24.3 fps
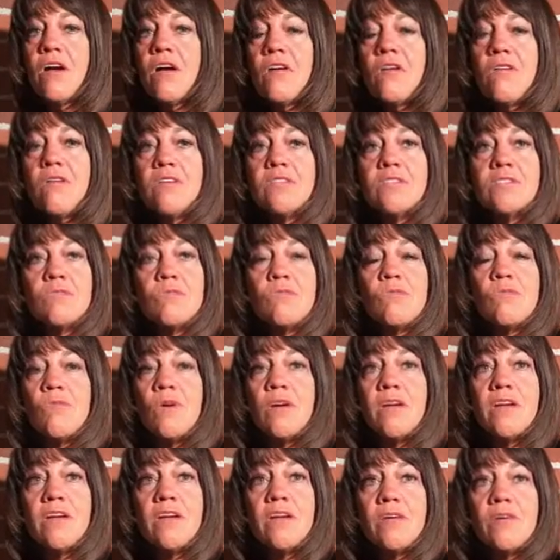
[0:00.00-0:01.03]
Oh, it's
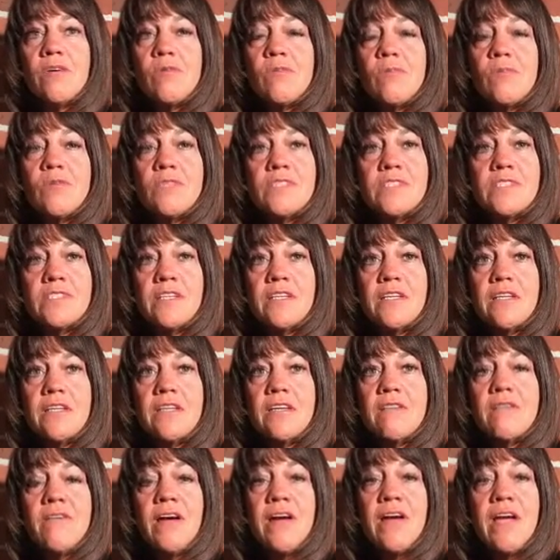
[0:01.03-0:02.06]
100%.
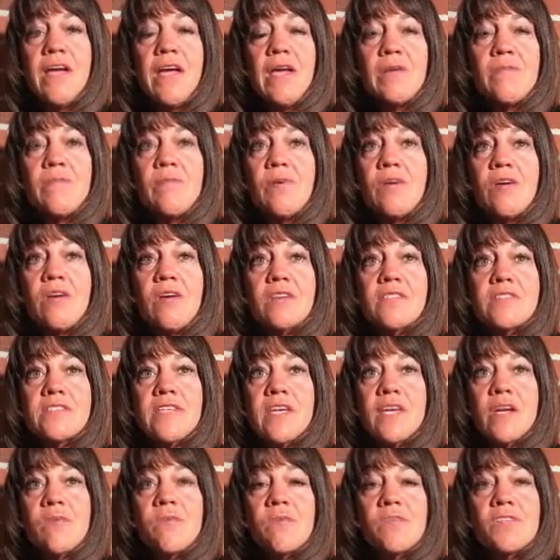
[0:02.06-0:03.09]
If I had to put on a
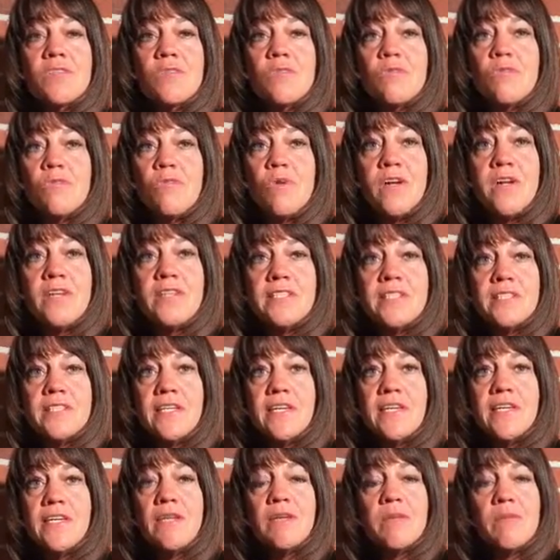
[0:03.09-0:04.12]
scale between 1 and
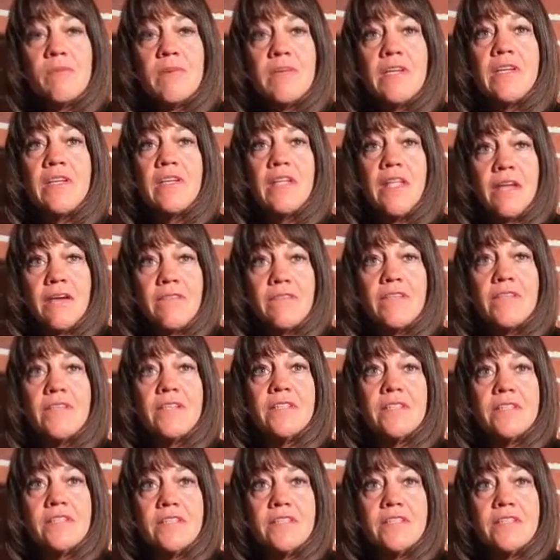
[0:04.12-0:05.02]
10, it'd be 11.